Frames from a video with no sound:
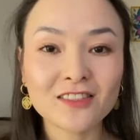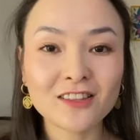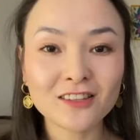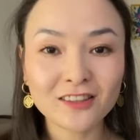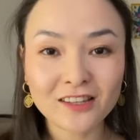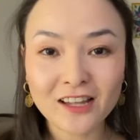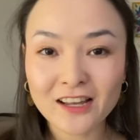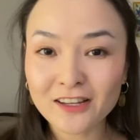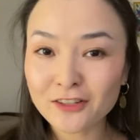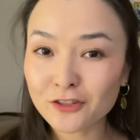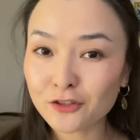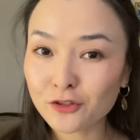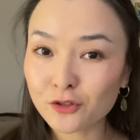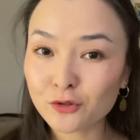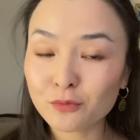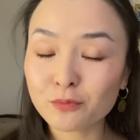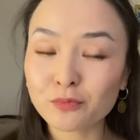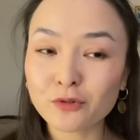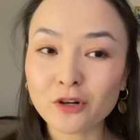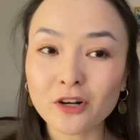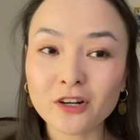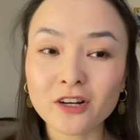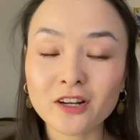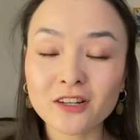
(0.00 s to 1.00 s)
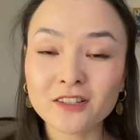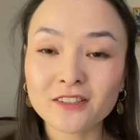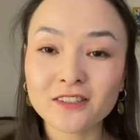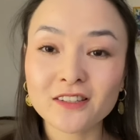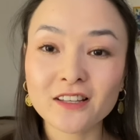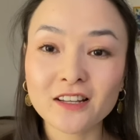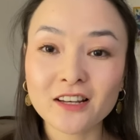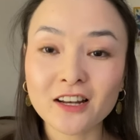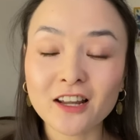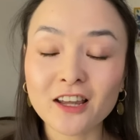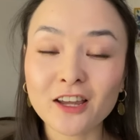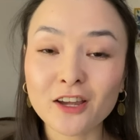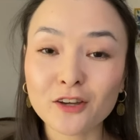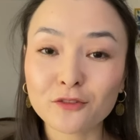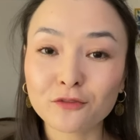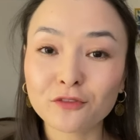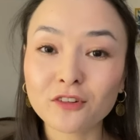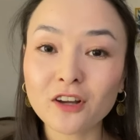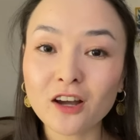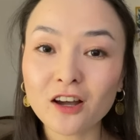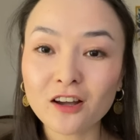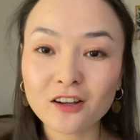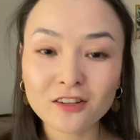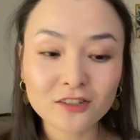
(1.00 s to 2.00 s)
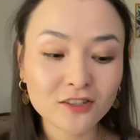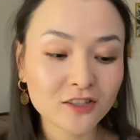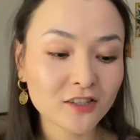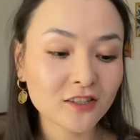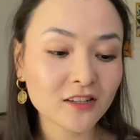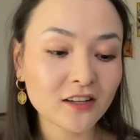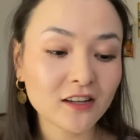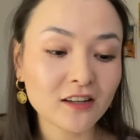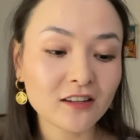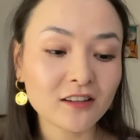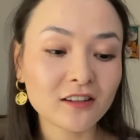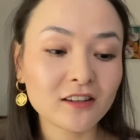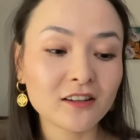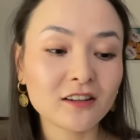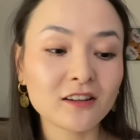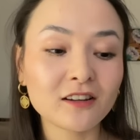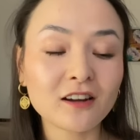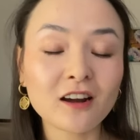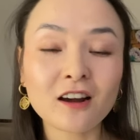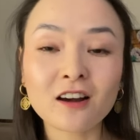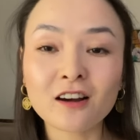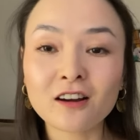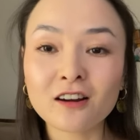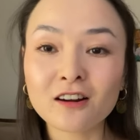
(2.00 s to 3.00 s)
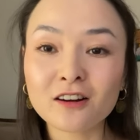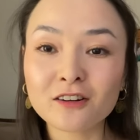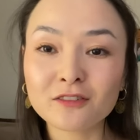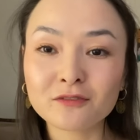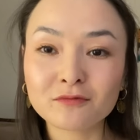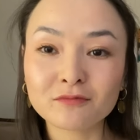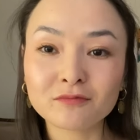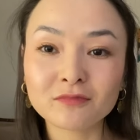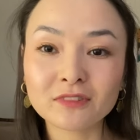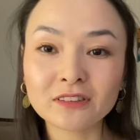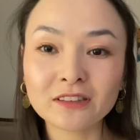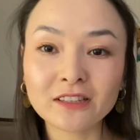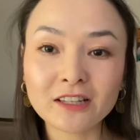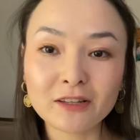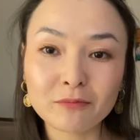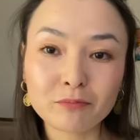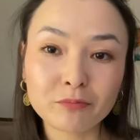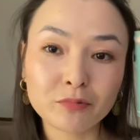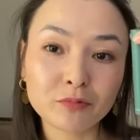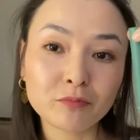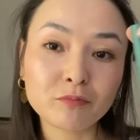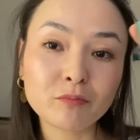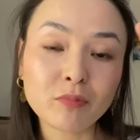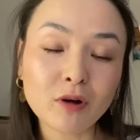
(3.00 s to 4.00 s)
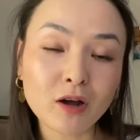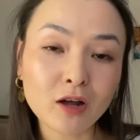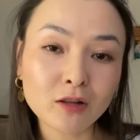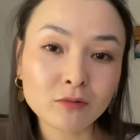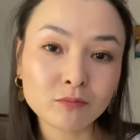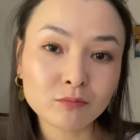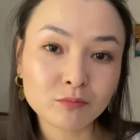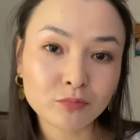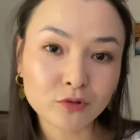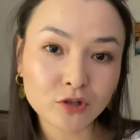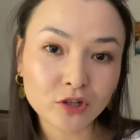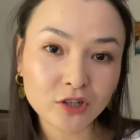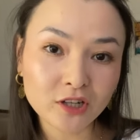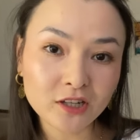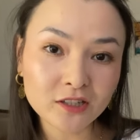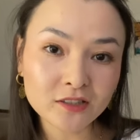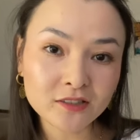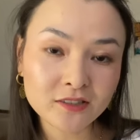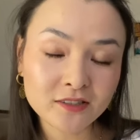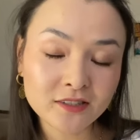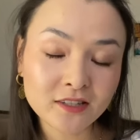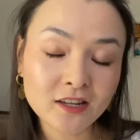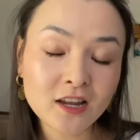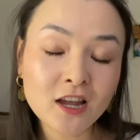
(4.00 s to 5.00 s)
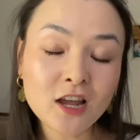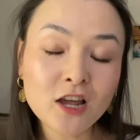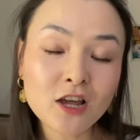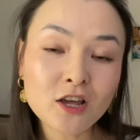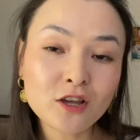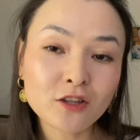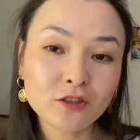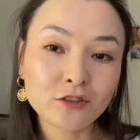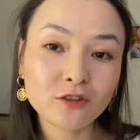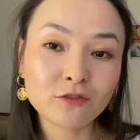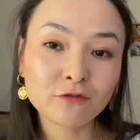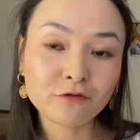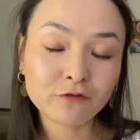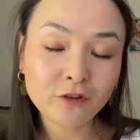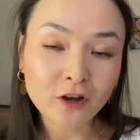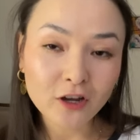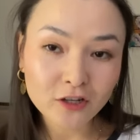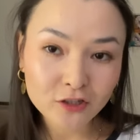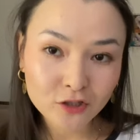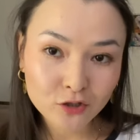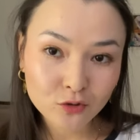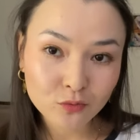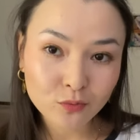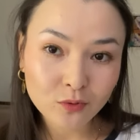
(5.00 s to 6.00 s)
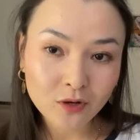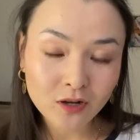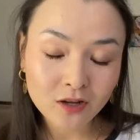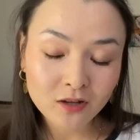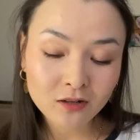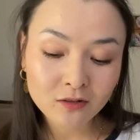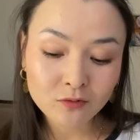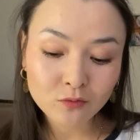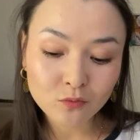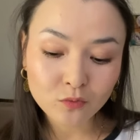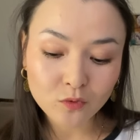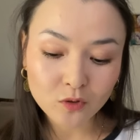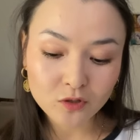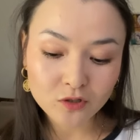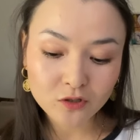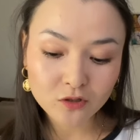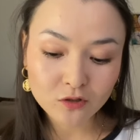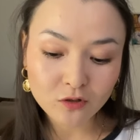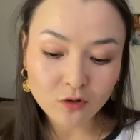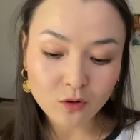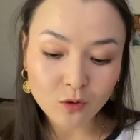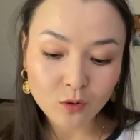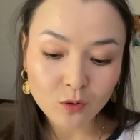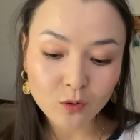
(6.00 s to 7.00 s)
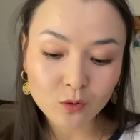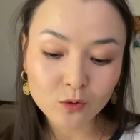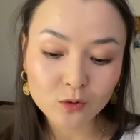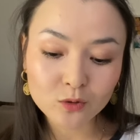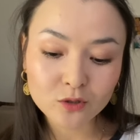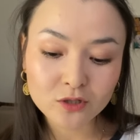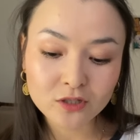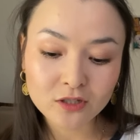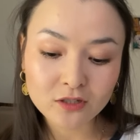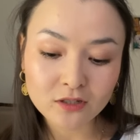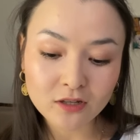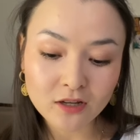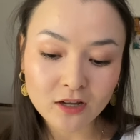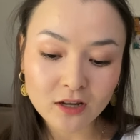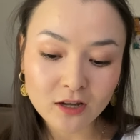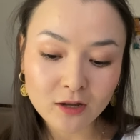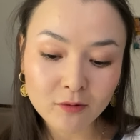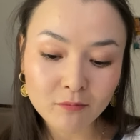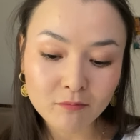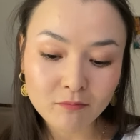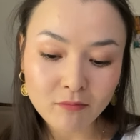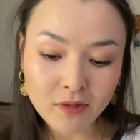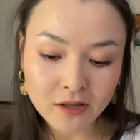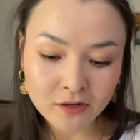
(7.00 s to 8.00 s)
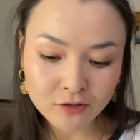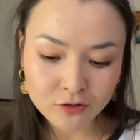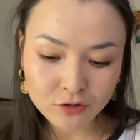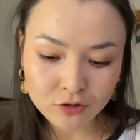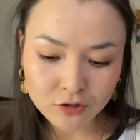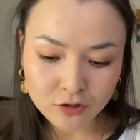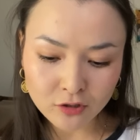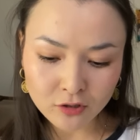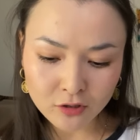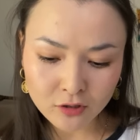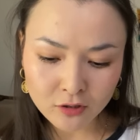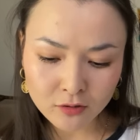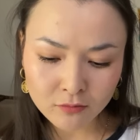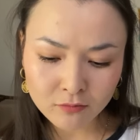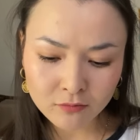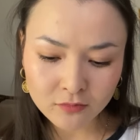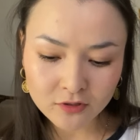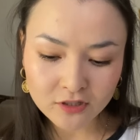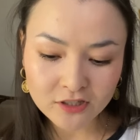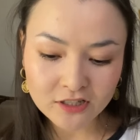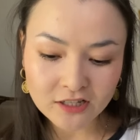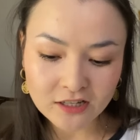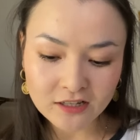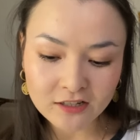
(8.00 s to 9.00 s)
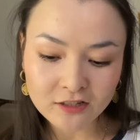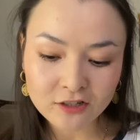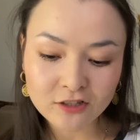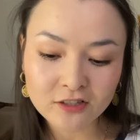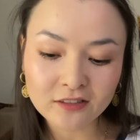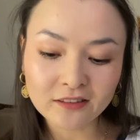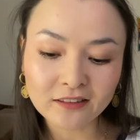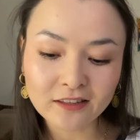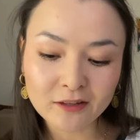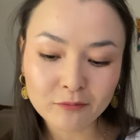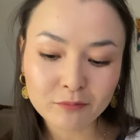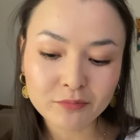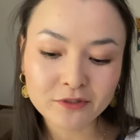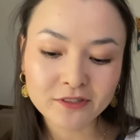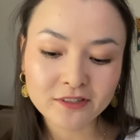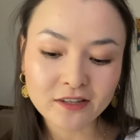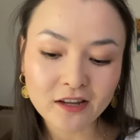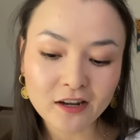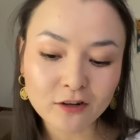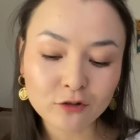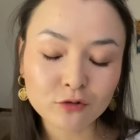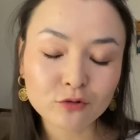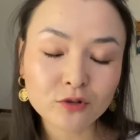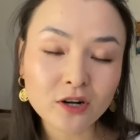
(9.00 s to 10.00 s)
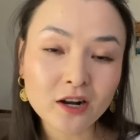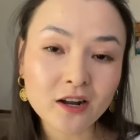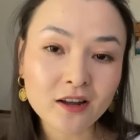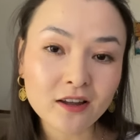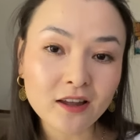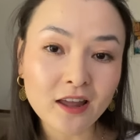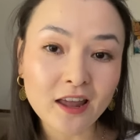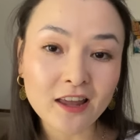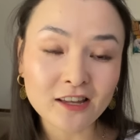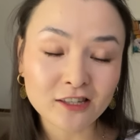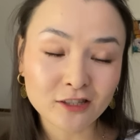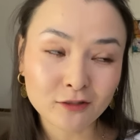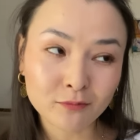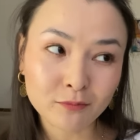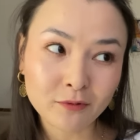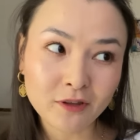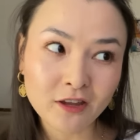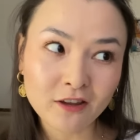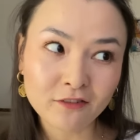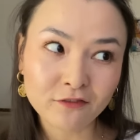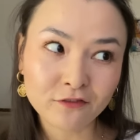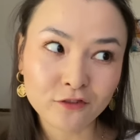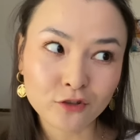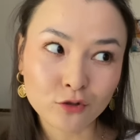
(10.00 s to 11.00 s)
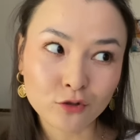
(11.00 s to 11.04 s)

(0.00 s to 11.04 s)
The last two products that I have got are lip balm products. The first one was called Menturm Tint Lip Sakura SPF